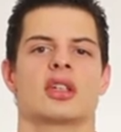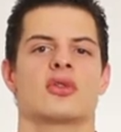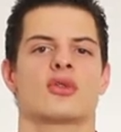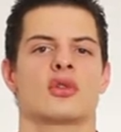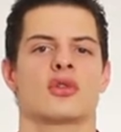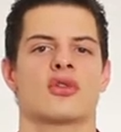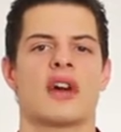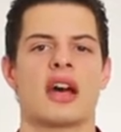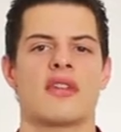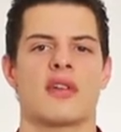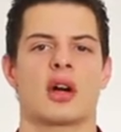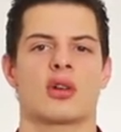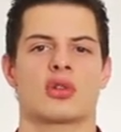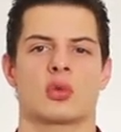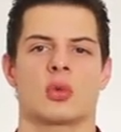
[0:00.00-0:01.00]
for 5
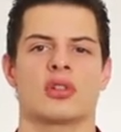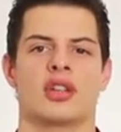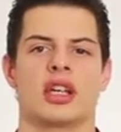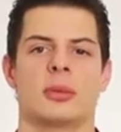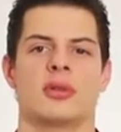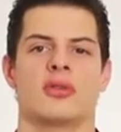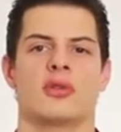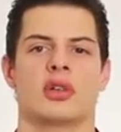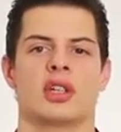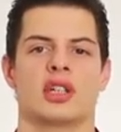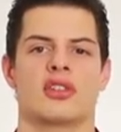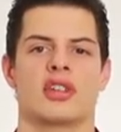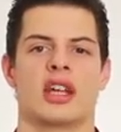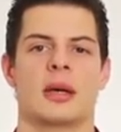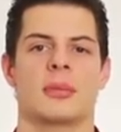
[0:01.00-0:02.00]
hours one day before the
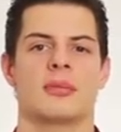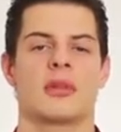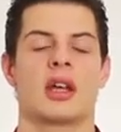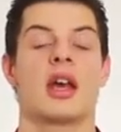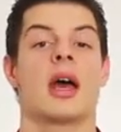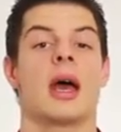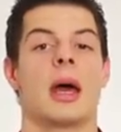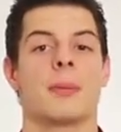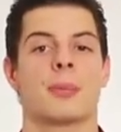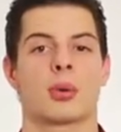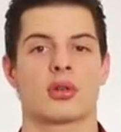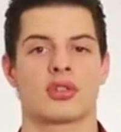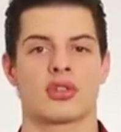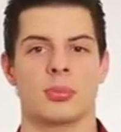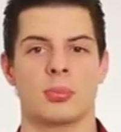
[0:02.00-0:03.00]
exam, and
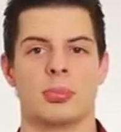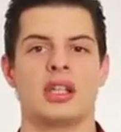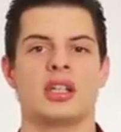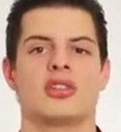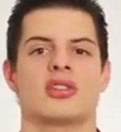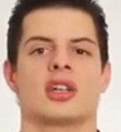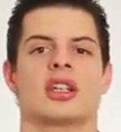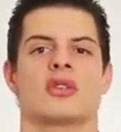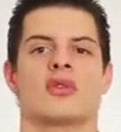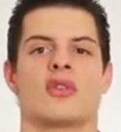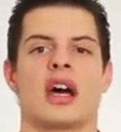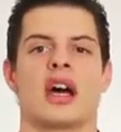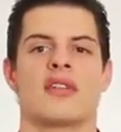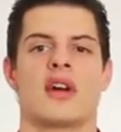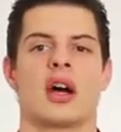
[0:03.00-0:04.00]
person B studied
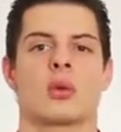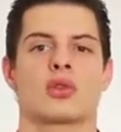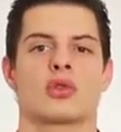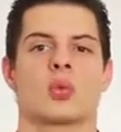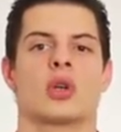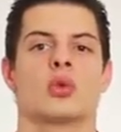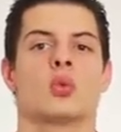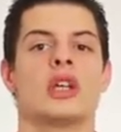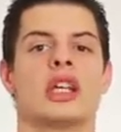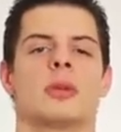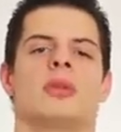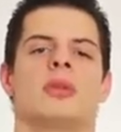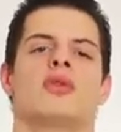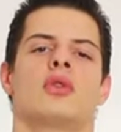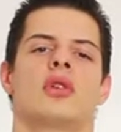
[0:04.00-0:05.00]
5 hours 1 week
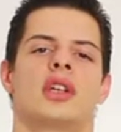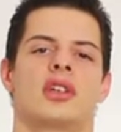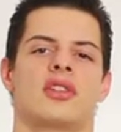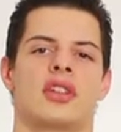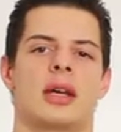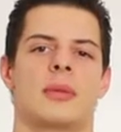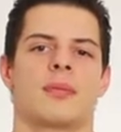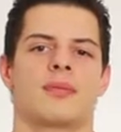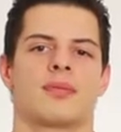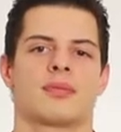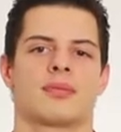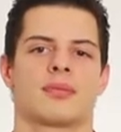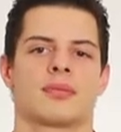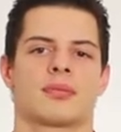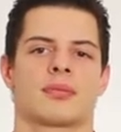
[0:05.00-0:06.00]
before the exam.
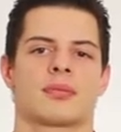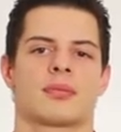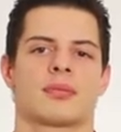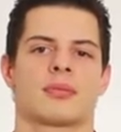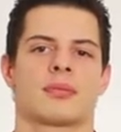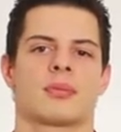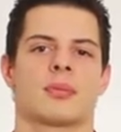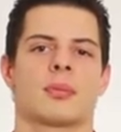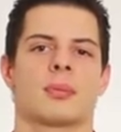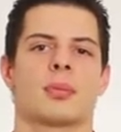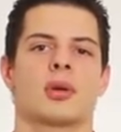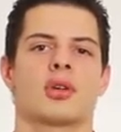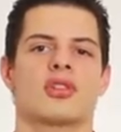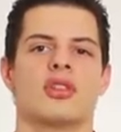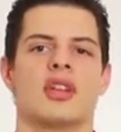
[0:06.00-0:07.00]

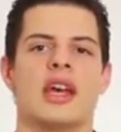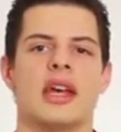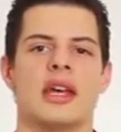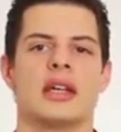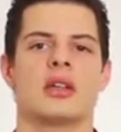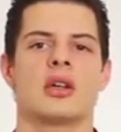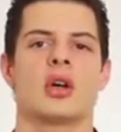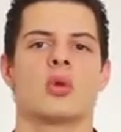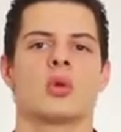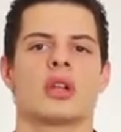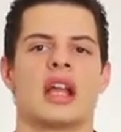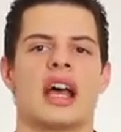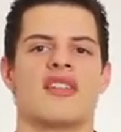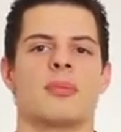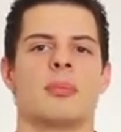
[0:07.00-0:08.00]
Person A will
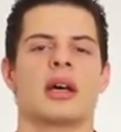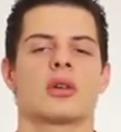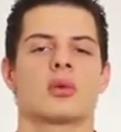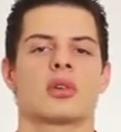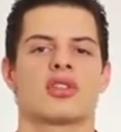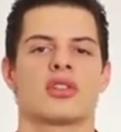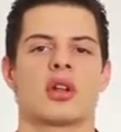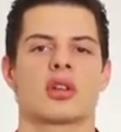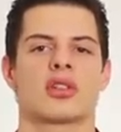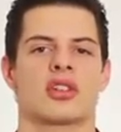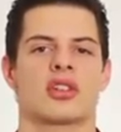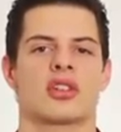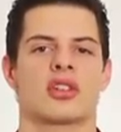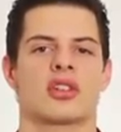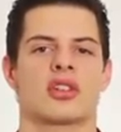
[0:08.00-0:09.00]
have better results
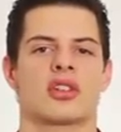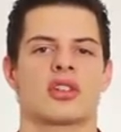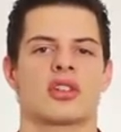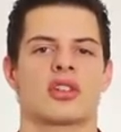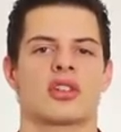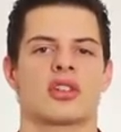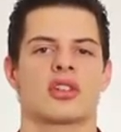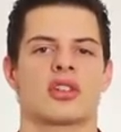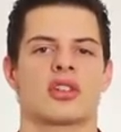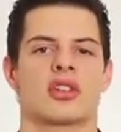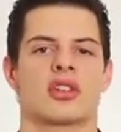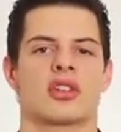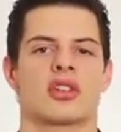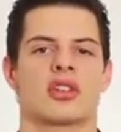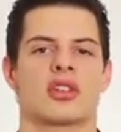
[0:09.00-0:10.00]
in comparison to
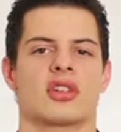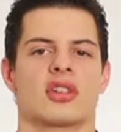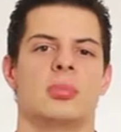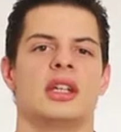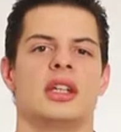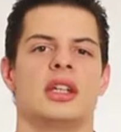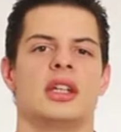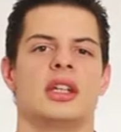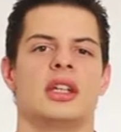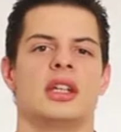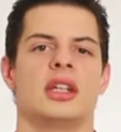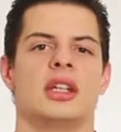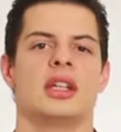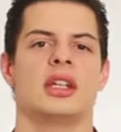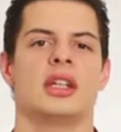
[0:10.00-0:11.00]
person B.
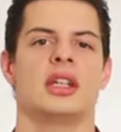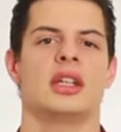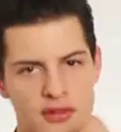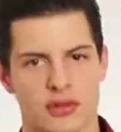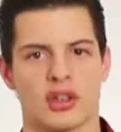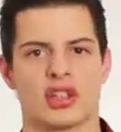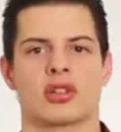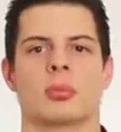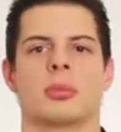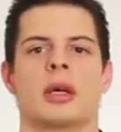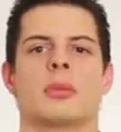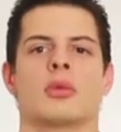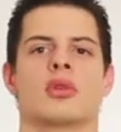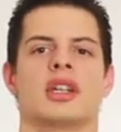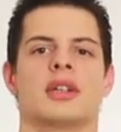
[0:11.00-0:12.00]
He will have a fresher
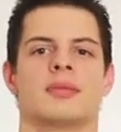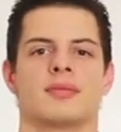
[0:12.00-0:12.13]
memory.